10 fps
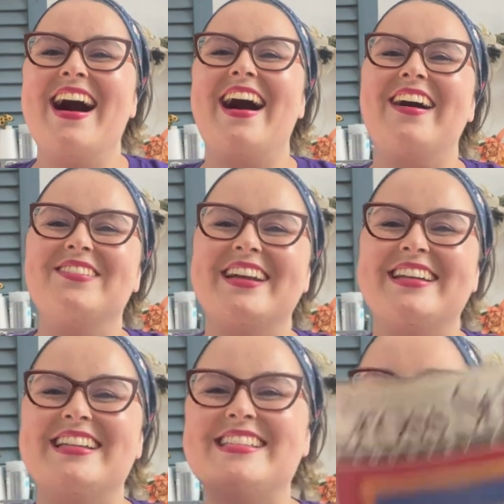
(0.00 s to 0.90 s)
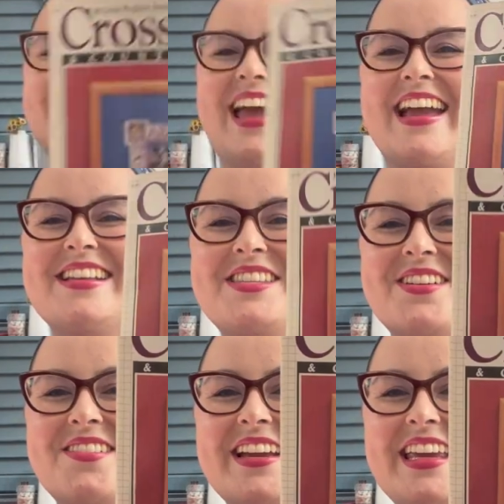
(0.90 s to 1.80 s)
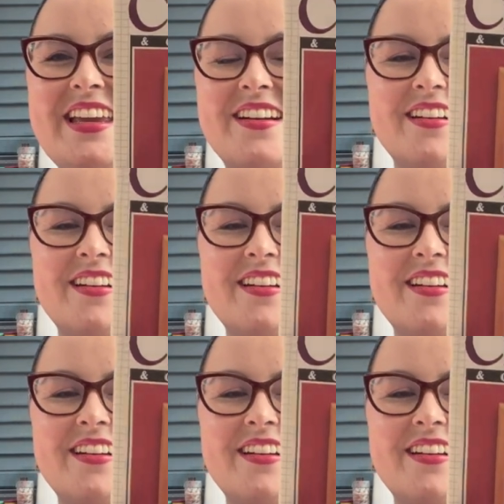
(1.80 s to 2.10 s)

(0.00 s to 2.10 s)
Oh my goodness. Okay. So here,